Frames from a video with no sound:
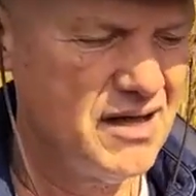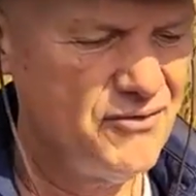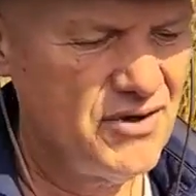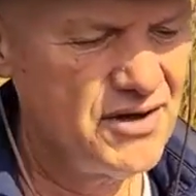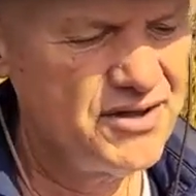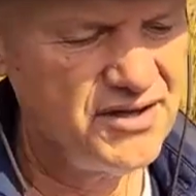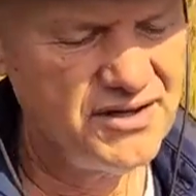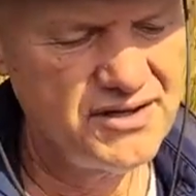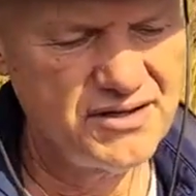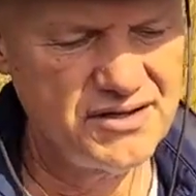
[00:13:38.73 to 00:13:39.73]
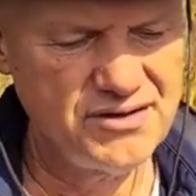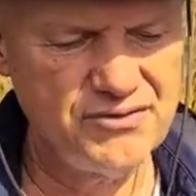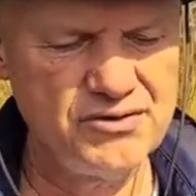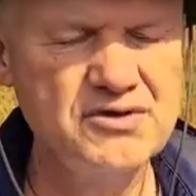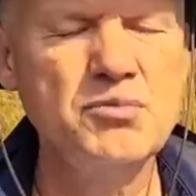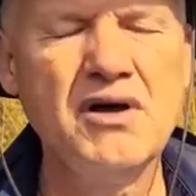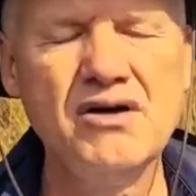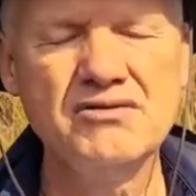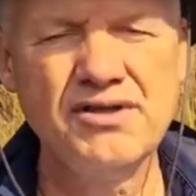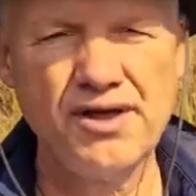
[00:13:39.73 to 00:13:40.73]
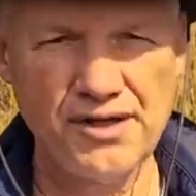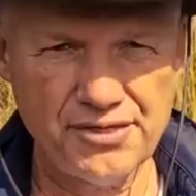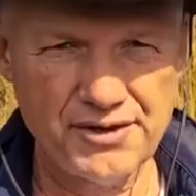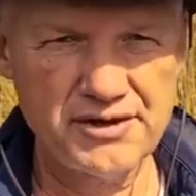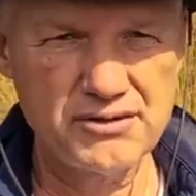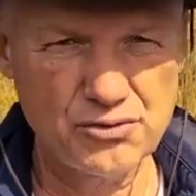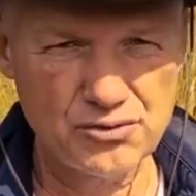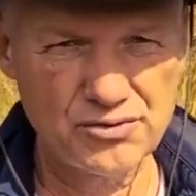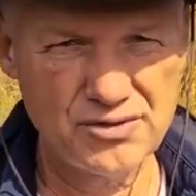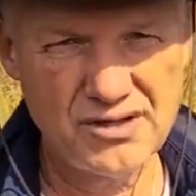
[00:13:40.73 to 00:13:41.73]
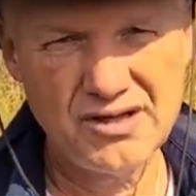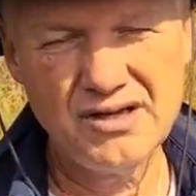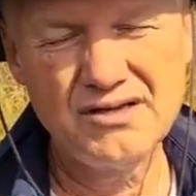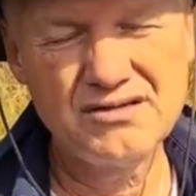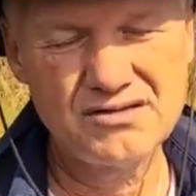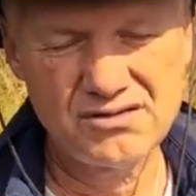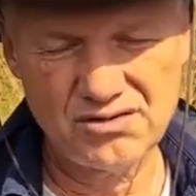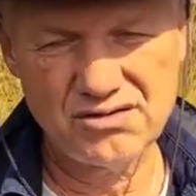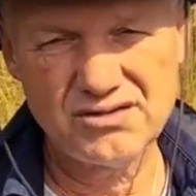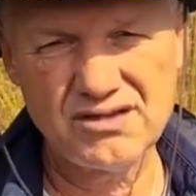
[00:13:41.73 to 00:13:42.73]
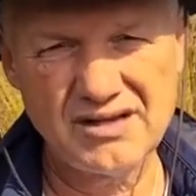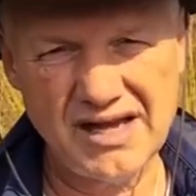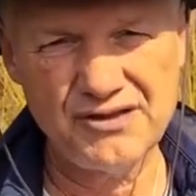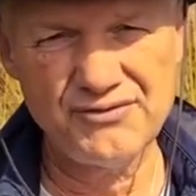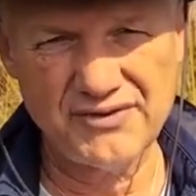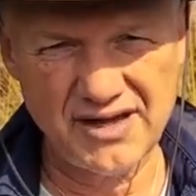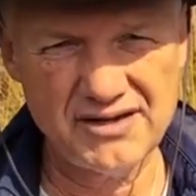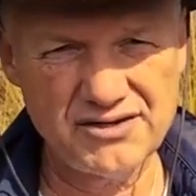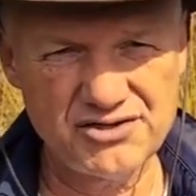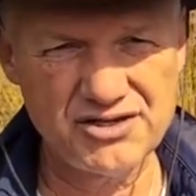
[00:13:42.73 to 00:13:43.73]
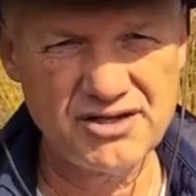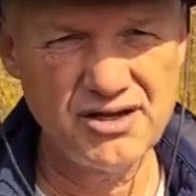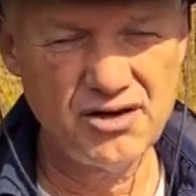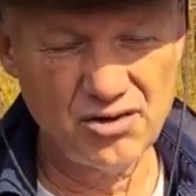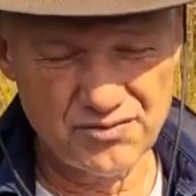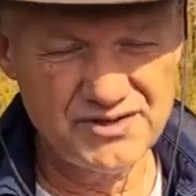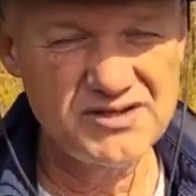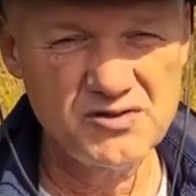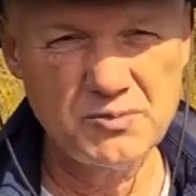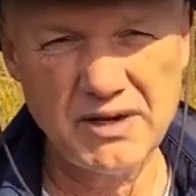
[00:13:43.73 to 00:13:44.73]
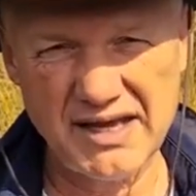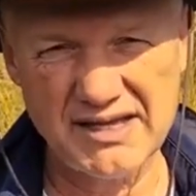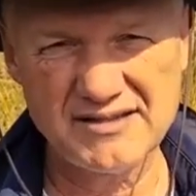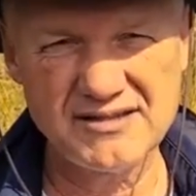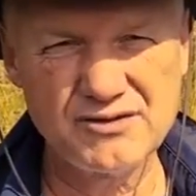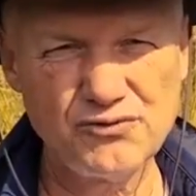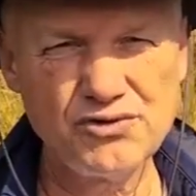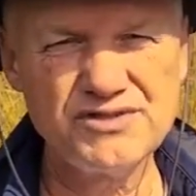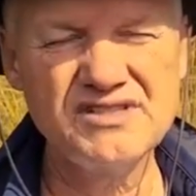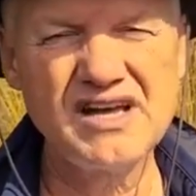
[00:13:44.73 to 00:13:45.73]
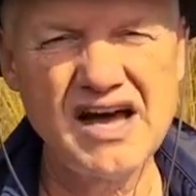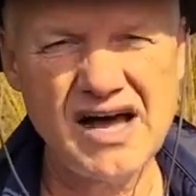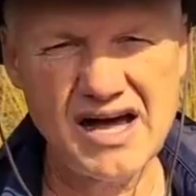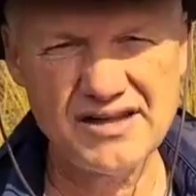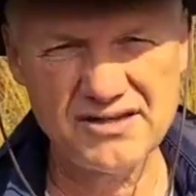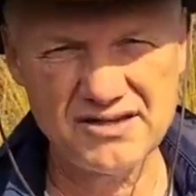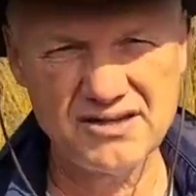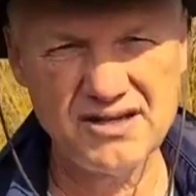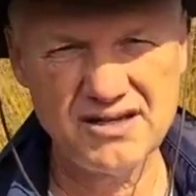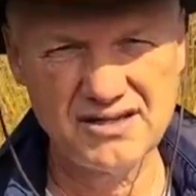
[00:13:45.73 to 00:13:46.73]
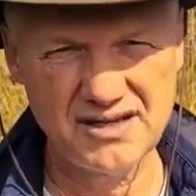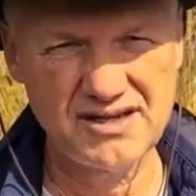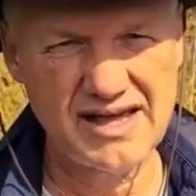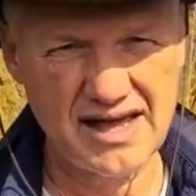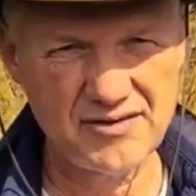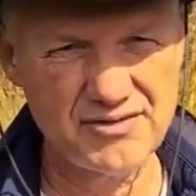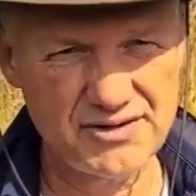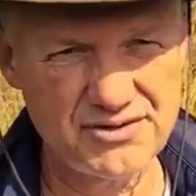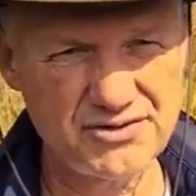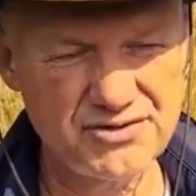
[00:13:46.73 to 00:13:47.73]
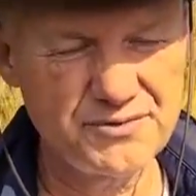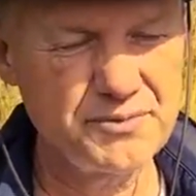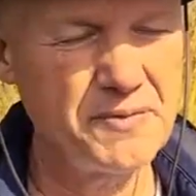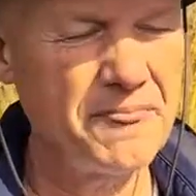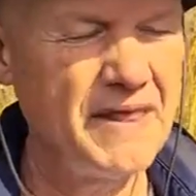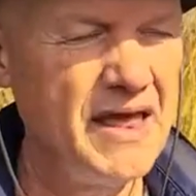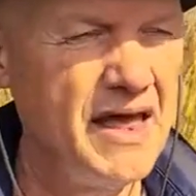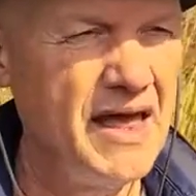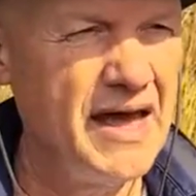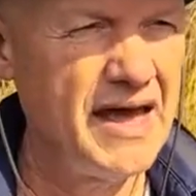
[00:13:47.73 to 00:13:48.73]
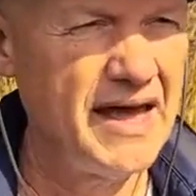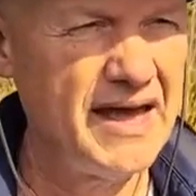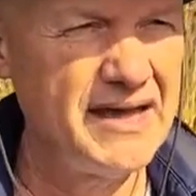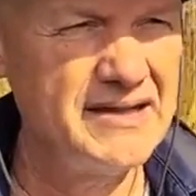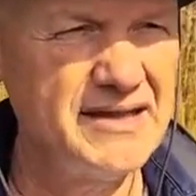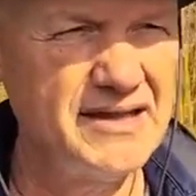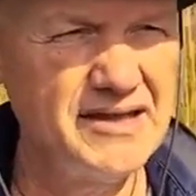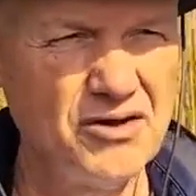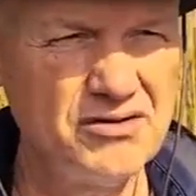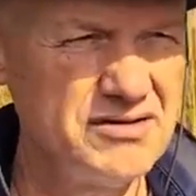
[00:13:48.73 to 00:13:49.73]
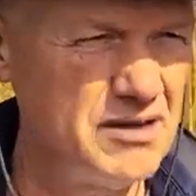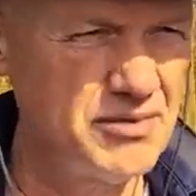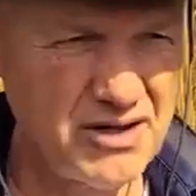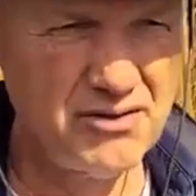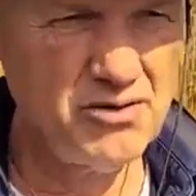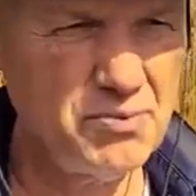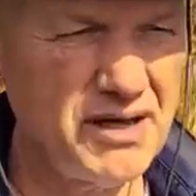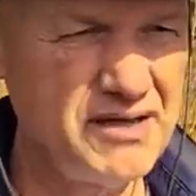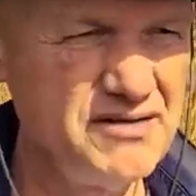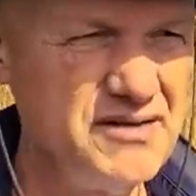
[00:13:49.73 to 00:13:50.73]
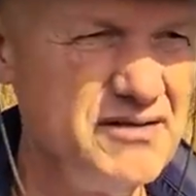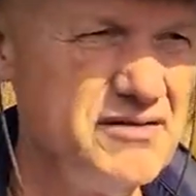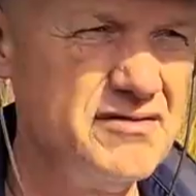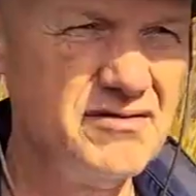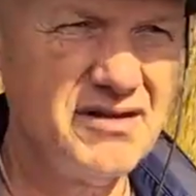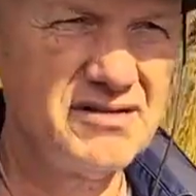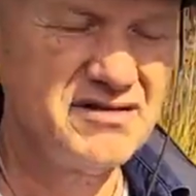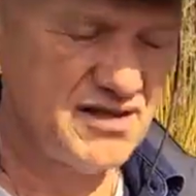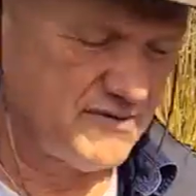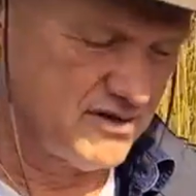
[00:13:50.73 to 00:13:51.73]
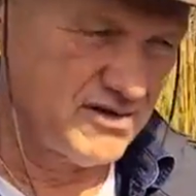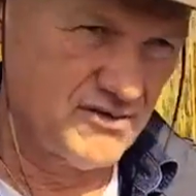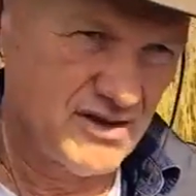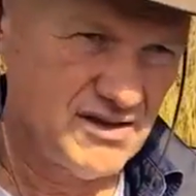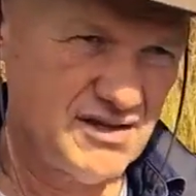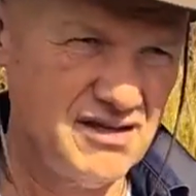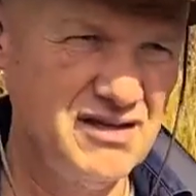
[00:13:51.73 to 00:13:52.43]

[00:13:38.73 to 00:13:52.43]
Well, here was about 32. So the life energy of this place was higher than average. And on some regular places, let's say with 20,